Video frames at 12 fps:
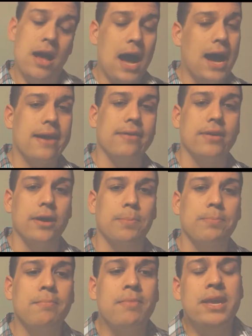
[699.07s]
I don't know.
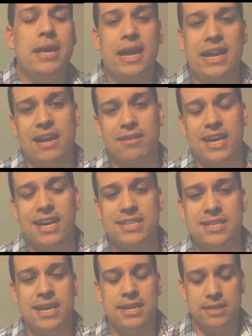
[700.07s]
Anyhow,
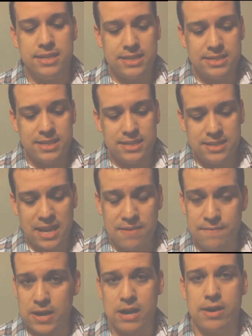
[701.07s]
guys, this is a
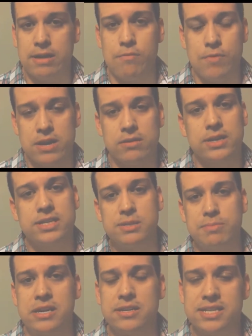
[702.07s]
very real
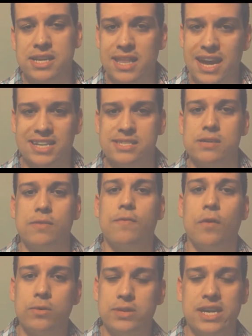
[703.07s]
conspiracy that is
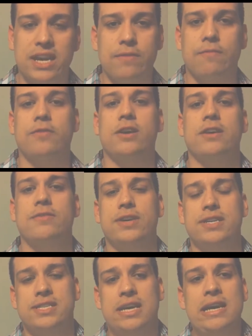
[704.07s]
unfolding in front of
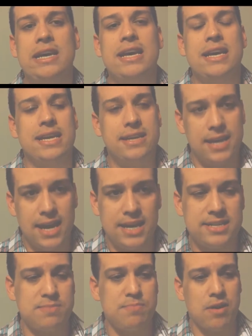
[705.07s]
us.
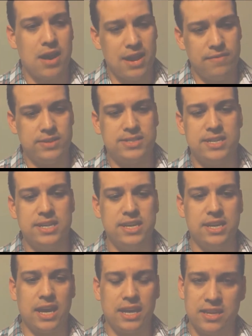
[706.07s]
Yes,
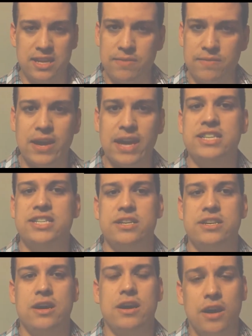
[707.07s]
privacy and the
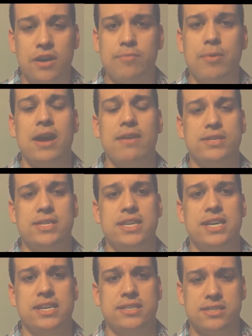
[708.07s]
invasion of
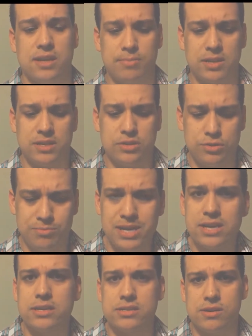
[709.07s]
privacy is something to
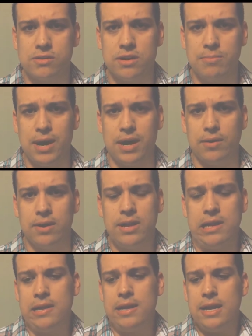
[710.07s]
be concerned about.
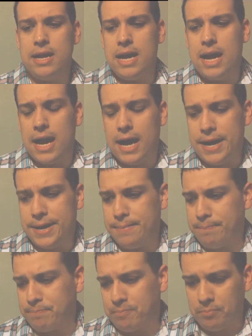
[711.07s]

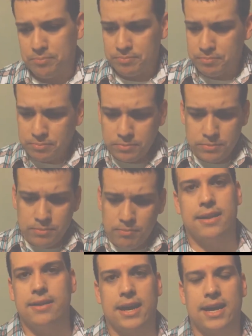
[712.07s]
Um,
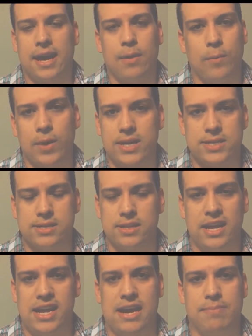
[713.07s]
I can't wait
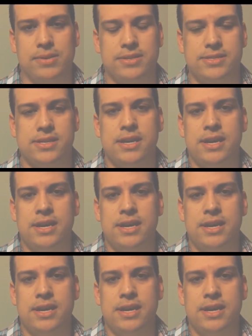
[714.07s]
till it happens.